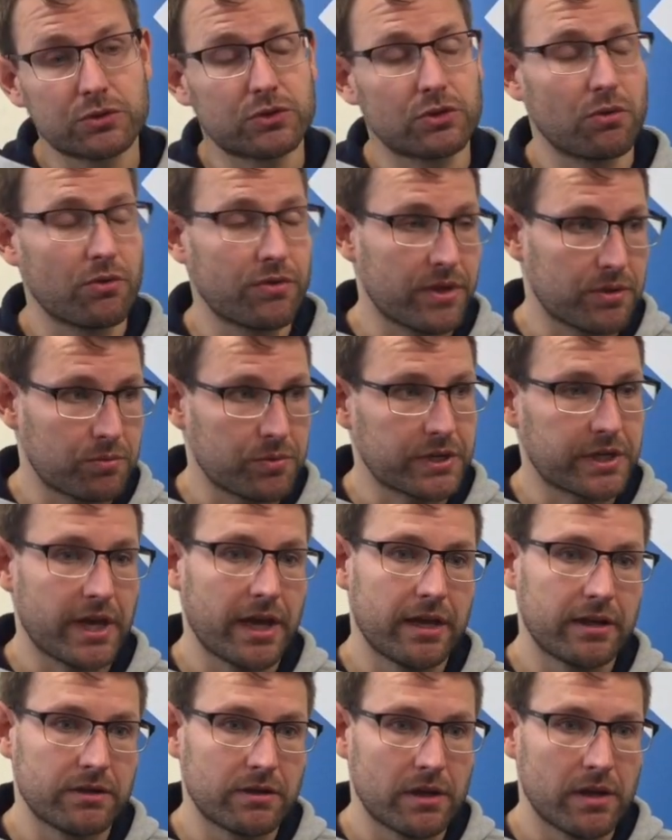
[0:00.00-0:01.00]
so that we
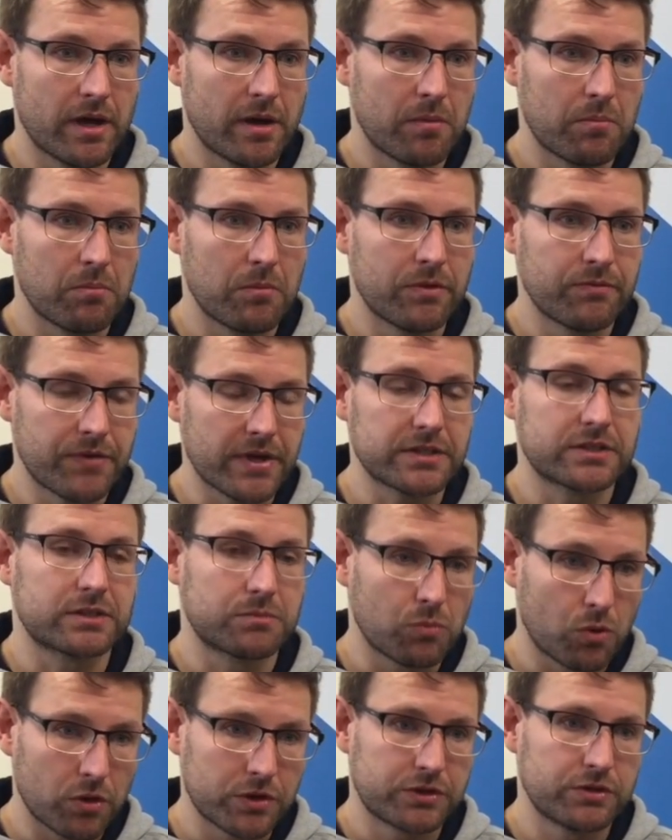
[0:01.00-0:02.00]
can invest
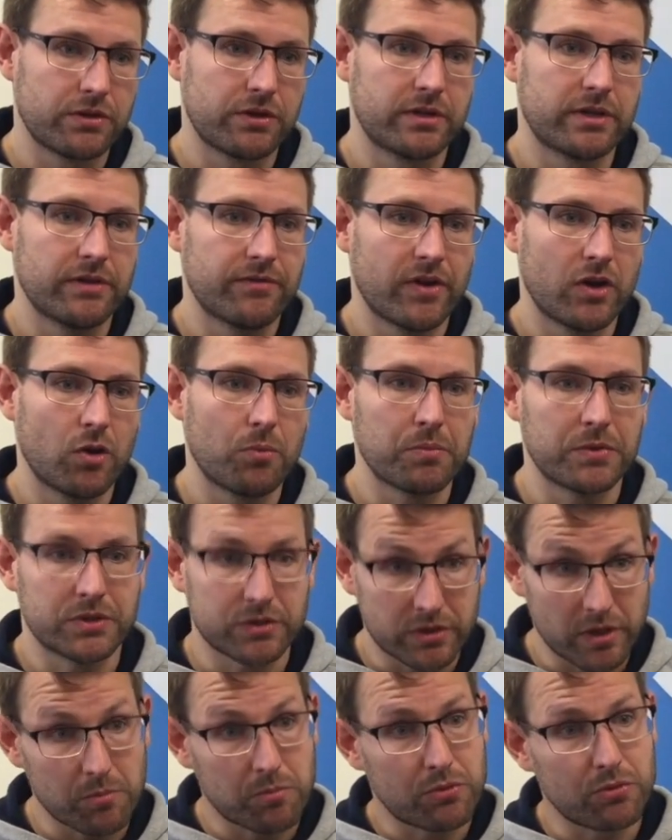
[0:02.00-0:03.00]
more into the development and
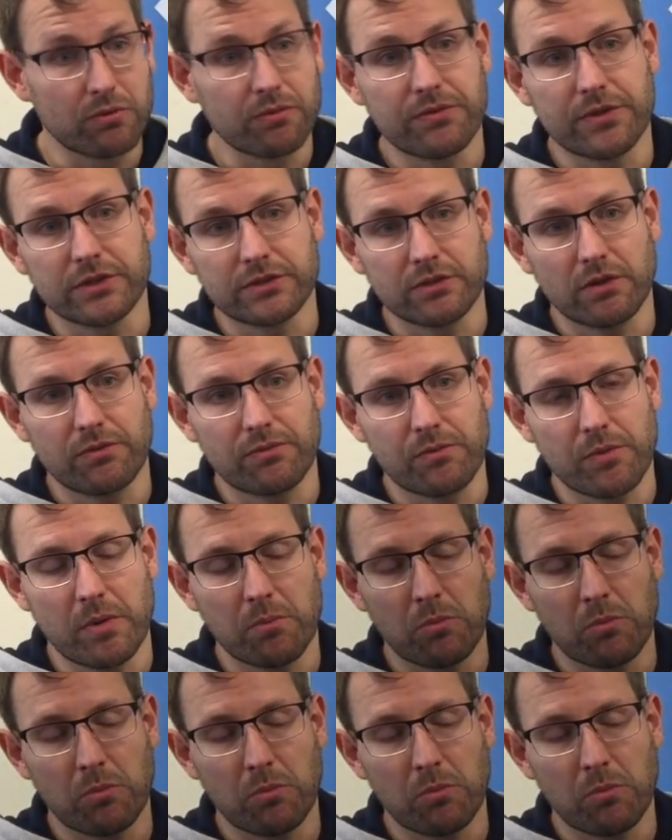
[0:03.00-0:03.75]
improve the software